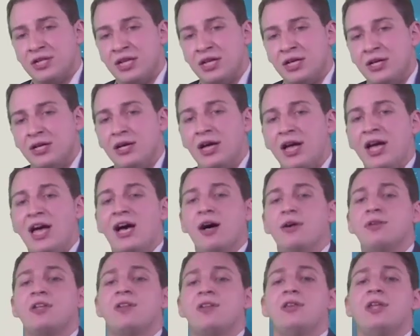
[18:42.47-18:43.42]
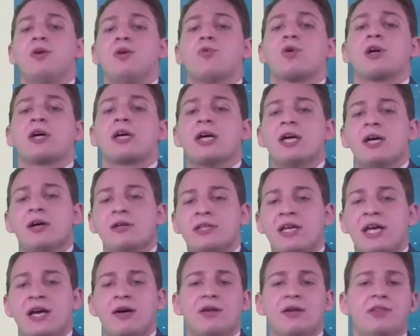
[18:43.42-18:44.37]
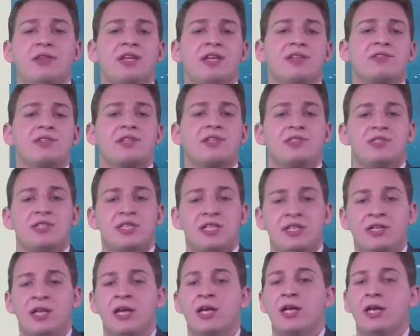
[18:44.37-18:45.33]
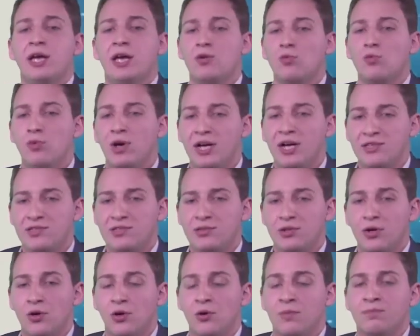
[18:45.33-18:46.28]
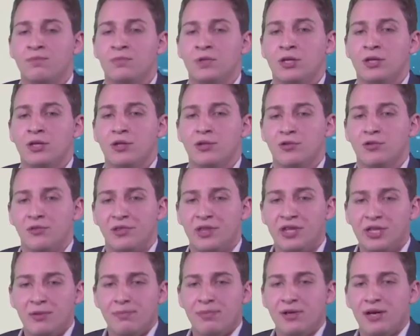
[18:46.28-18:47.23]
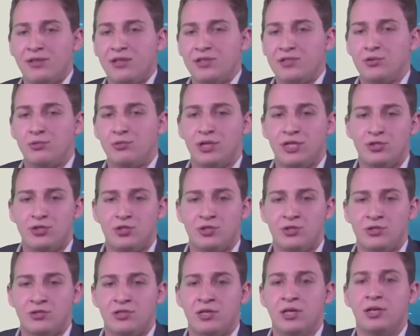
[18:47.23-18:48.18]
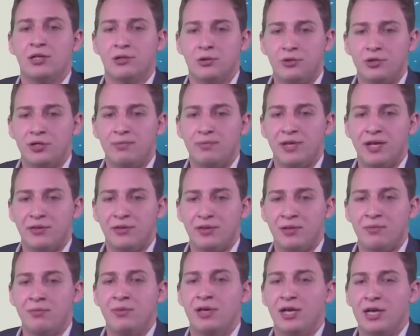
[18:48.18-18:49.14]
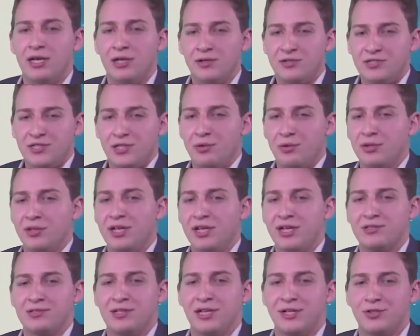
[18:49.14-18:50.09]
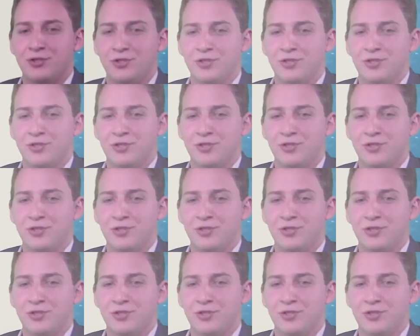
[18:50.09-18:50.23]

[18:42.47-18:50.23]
How did they work out? How did they succeed? And why so? So think about these questions, learn about them, and I'll see you in the next lecture.